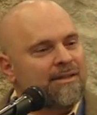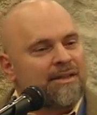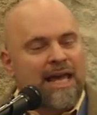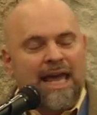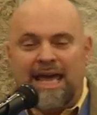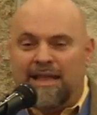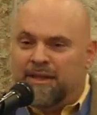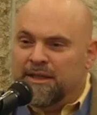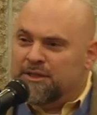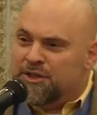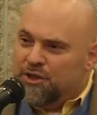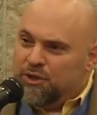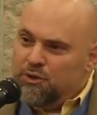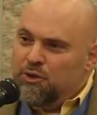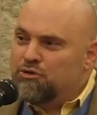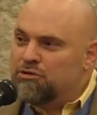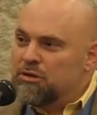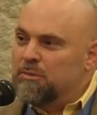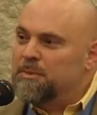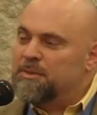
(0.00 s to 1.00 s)
The, the
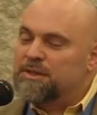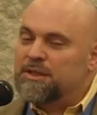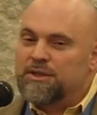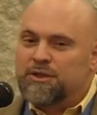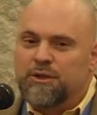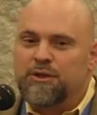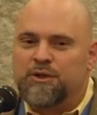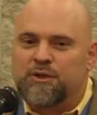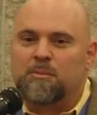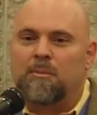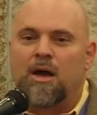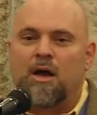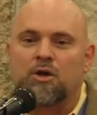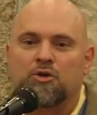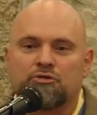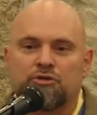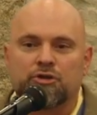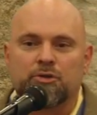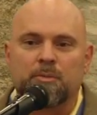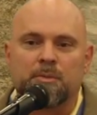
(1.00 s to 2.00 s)
two groups, the two
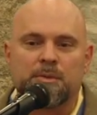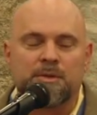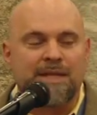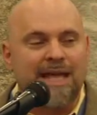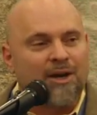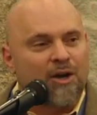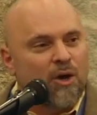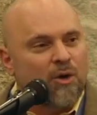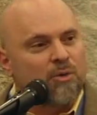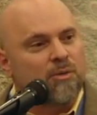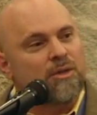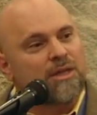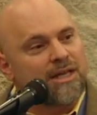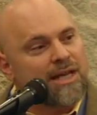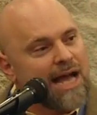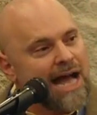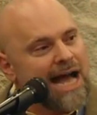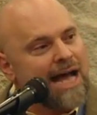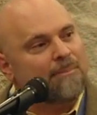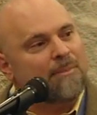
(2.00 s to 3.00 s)
small groups that own
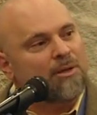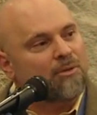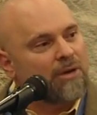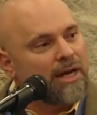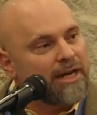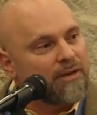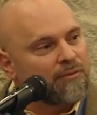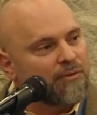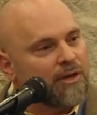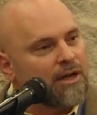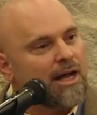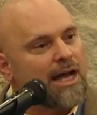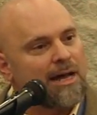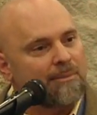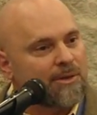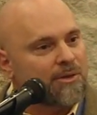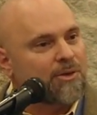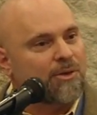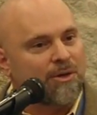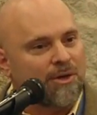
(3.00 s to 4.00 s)
the copyright for
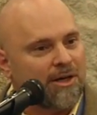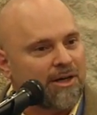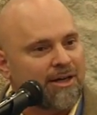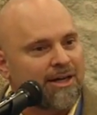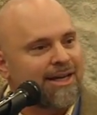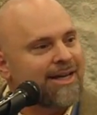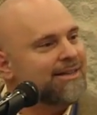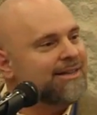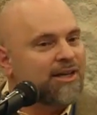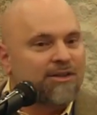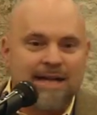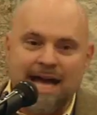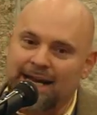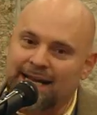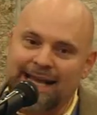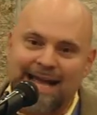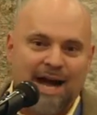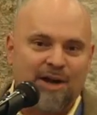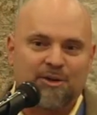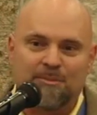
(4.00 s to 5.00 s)
Common Core, they're
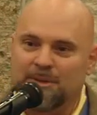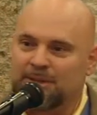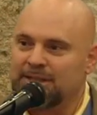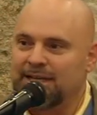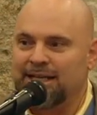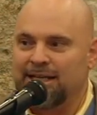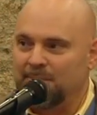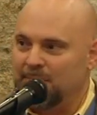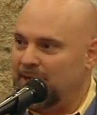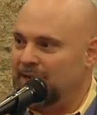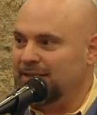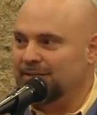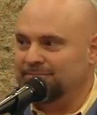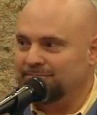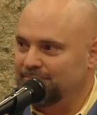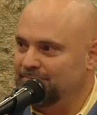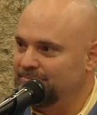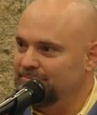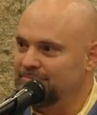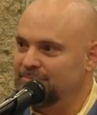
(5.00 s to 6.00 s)
not accountable to anybody.
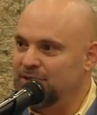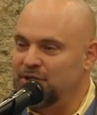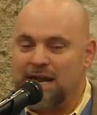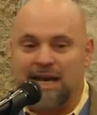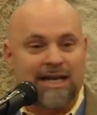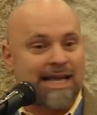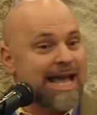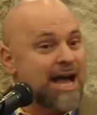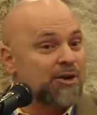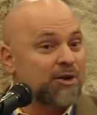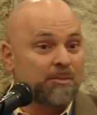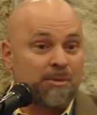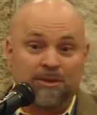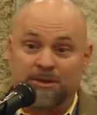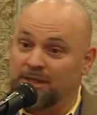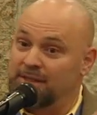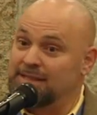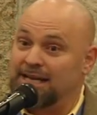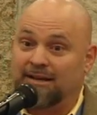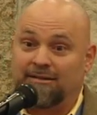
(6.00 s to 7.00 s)
They're not
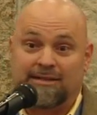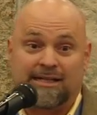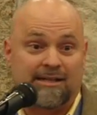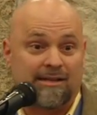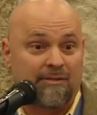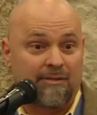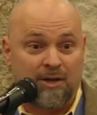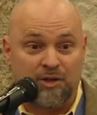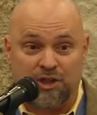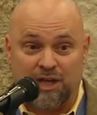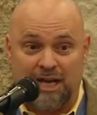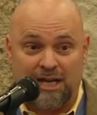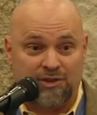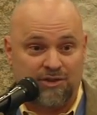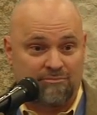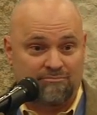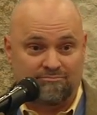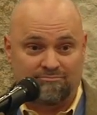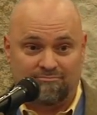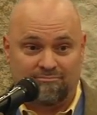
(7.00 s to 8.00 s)
accountable to the Secretary of
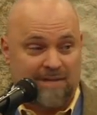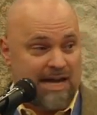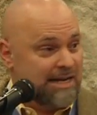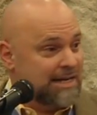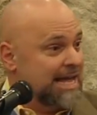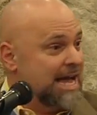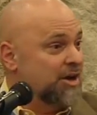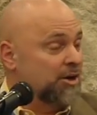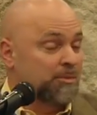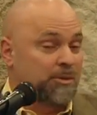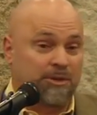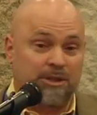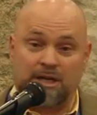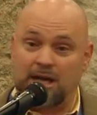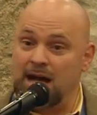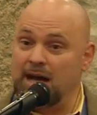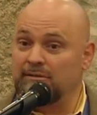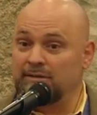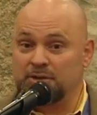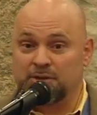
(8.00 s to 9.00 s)
Education not accountable to
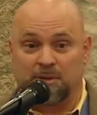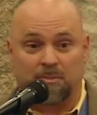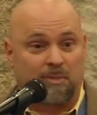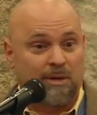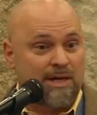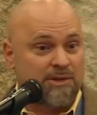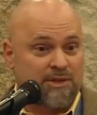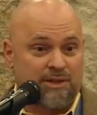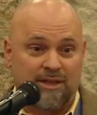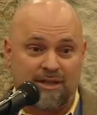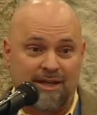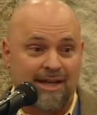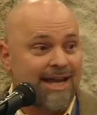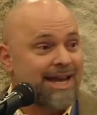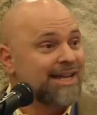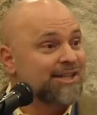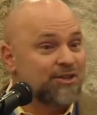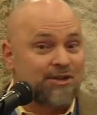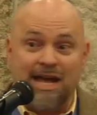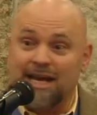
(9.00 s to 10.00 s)
Congress, the President.
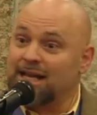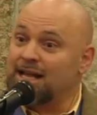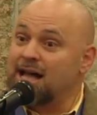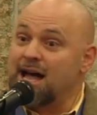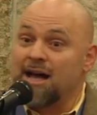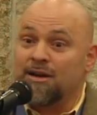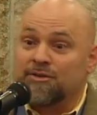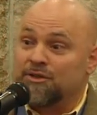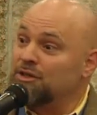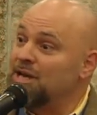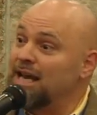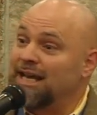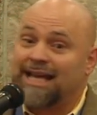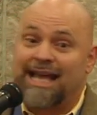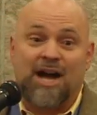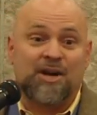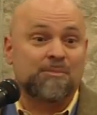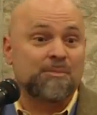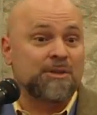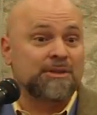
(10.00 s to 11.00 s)
They're not, account they're not
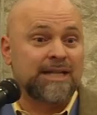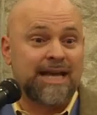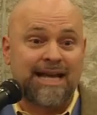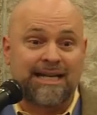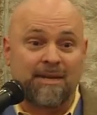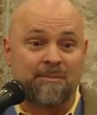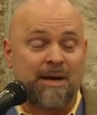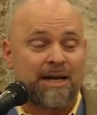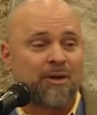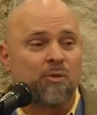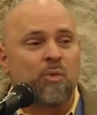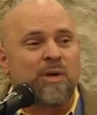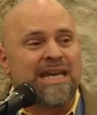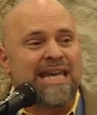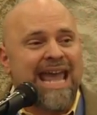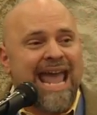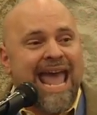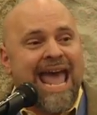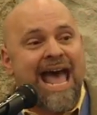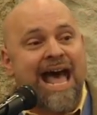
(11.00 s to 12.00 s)
accountable to anybody.
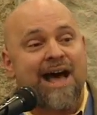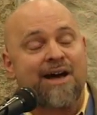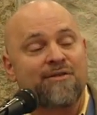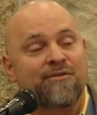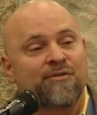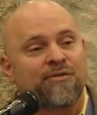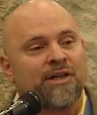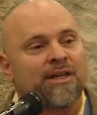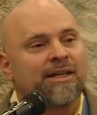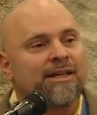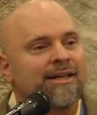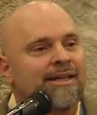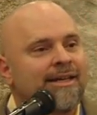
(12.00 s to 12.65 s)
We have